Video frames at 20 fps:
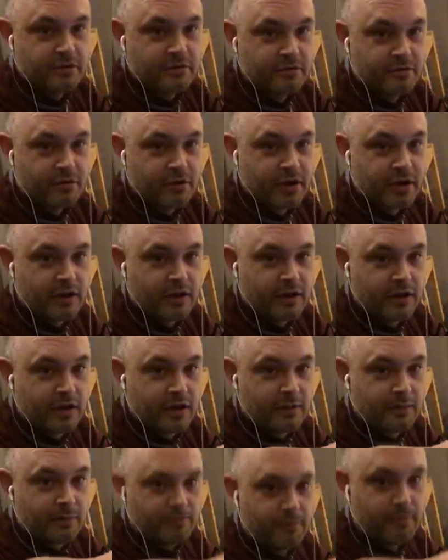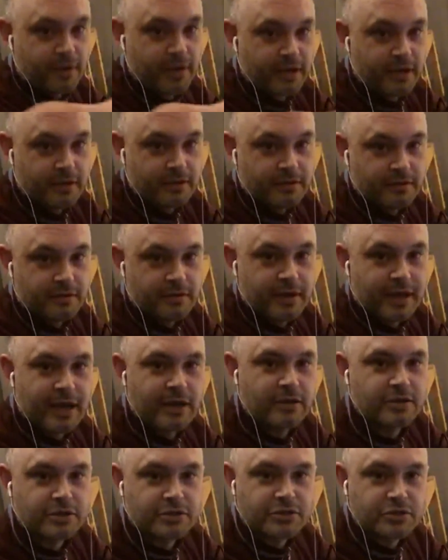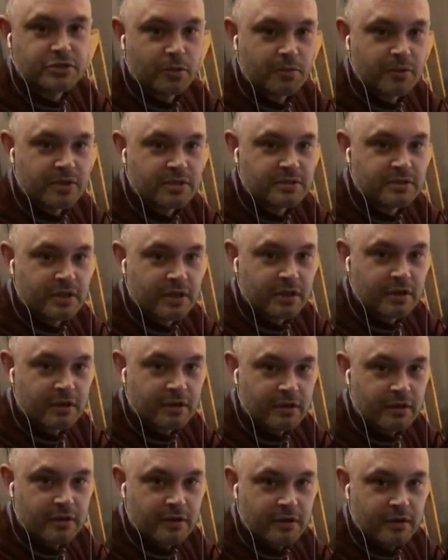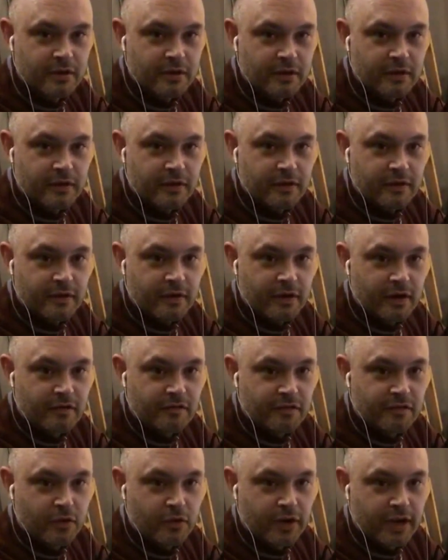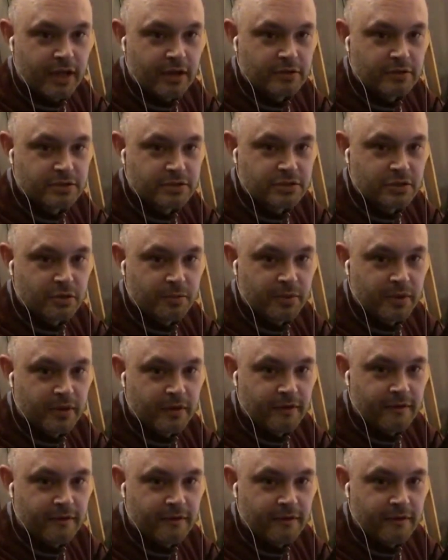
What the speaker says: Right, how do you stop this thing? I've forgotten how to stop it.